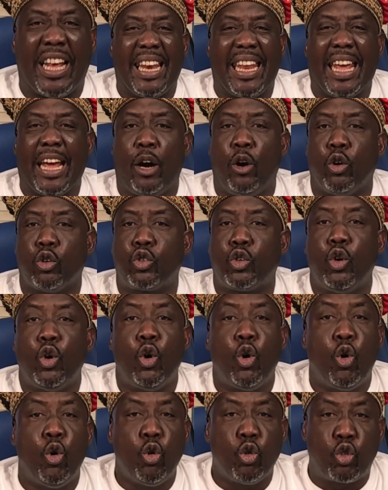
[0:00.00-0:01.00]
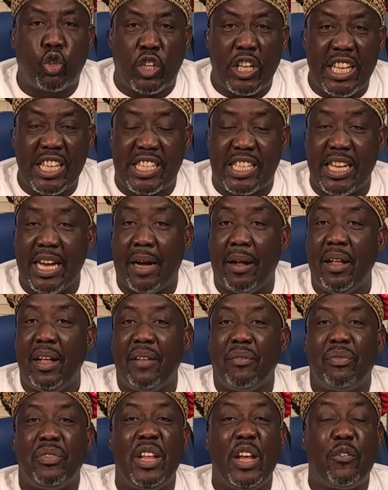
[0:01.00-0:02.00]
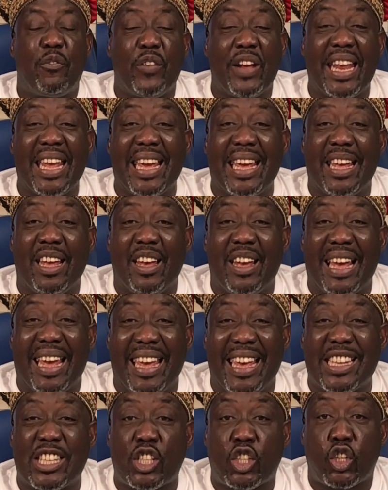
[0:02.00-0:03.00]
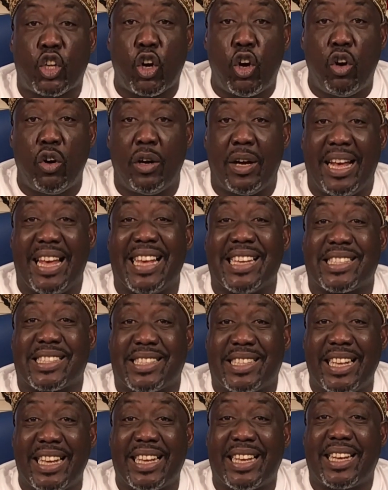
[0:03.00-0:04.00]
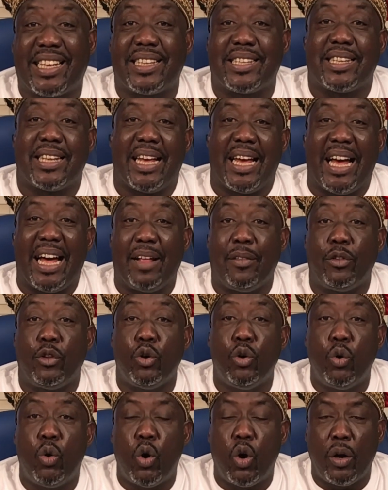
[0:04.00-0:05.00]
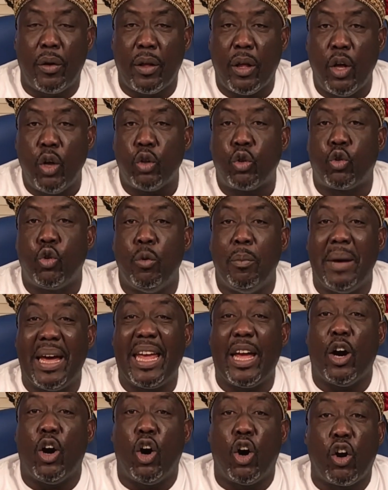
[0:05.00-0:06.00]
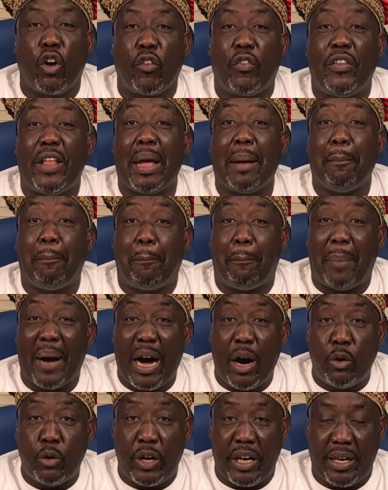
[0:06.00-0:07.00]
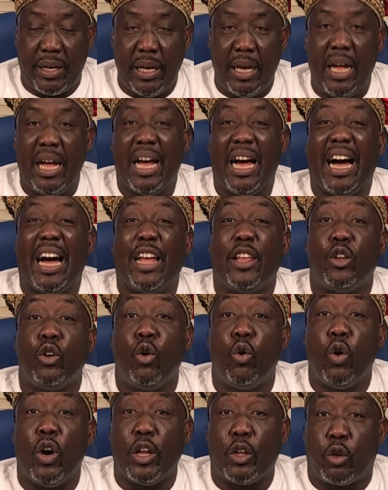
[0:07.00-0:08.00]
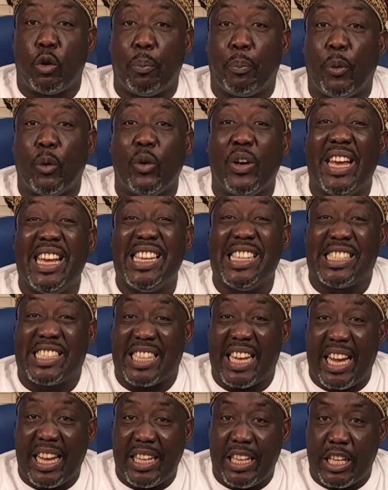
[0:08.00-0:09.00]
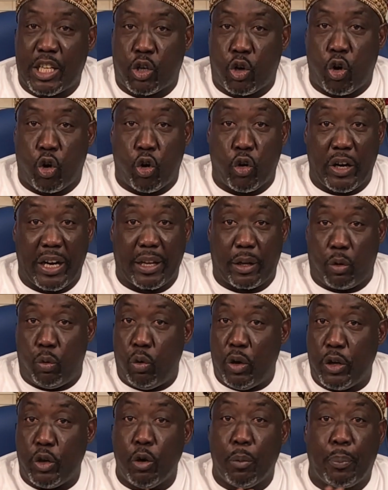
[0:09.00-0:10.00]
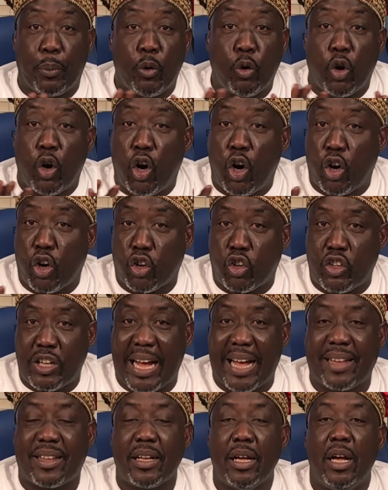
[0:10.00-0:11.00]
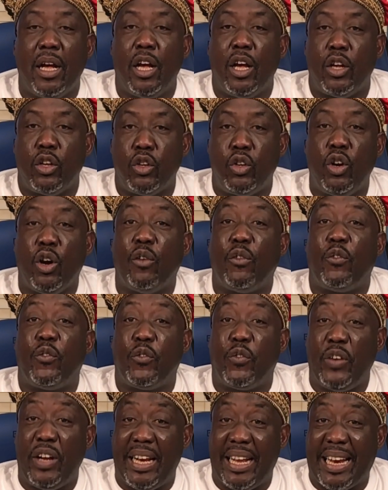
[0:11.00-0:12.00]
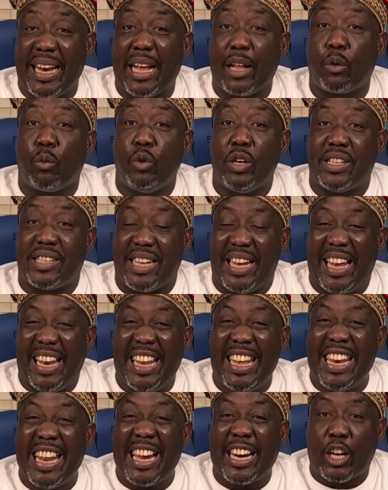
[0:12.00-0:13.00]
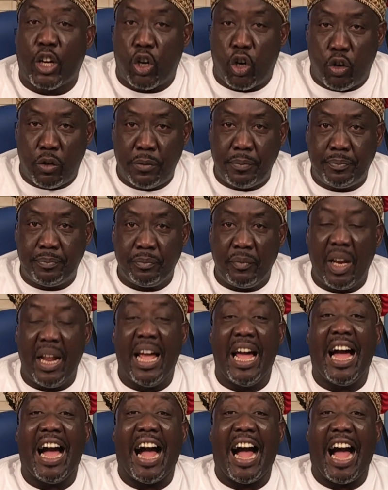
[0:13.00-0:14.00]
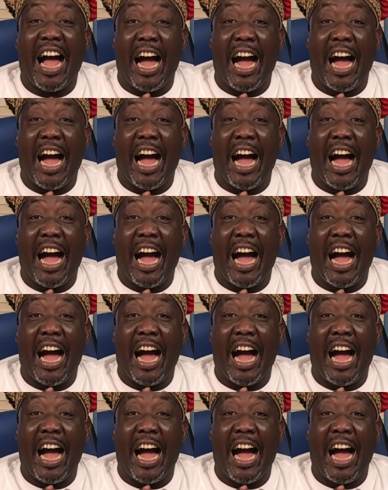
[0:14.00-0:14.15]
ponte lejos, justicia, different strong sticks, and you want to make all of them powder. And you want to put inside this coconut. When you put all of that, you fill it up with a little rum